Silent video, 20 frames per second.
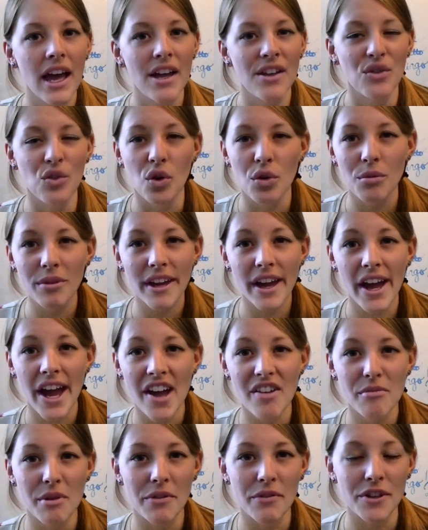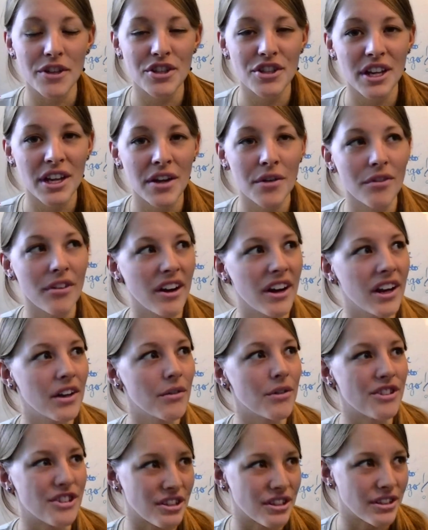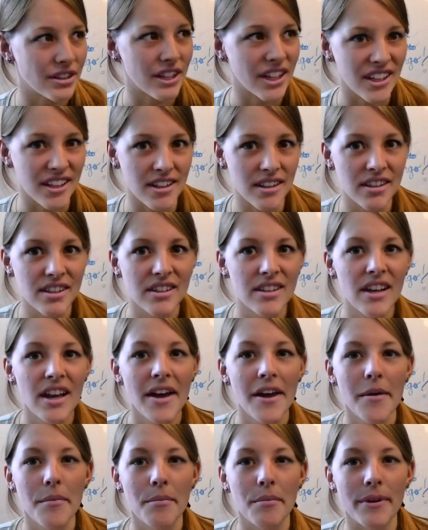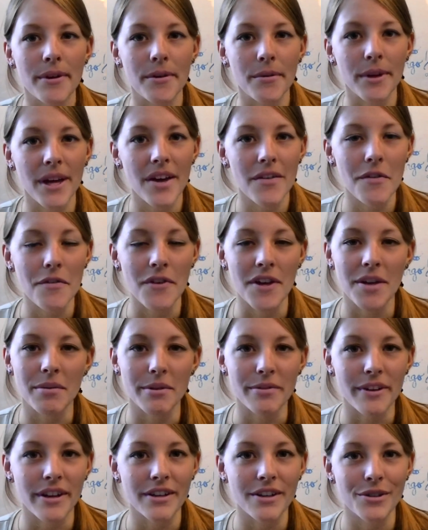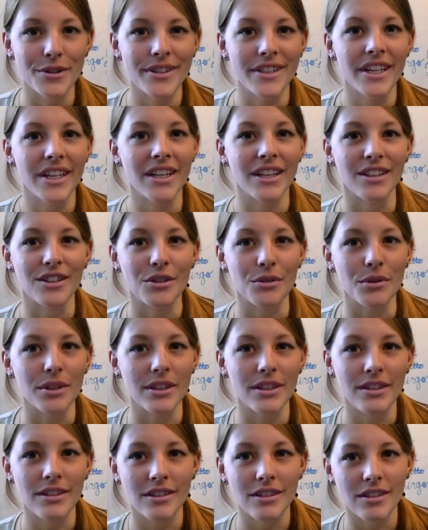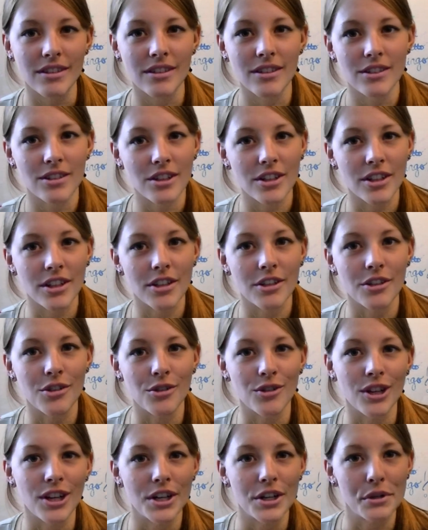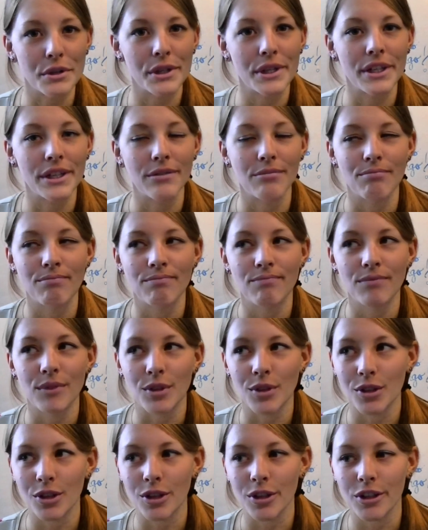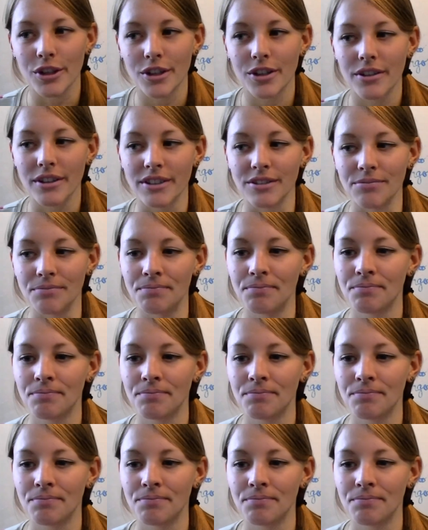Normally I have my fish tank running, which it is, but we have a family friend who's staying, and so he started to do laundry earlier, and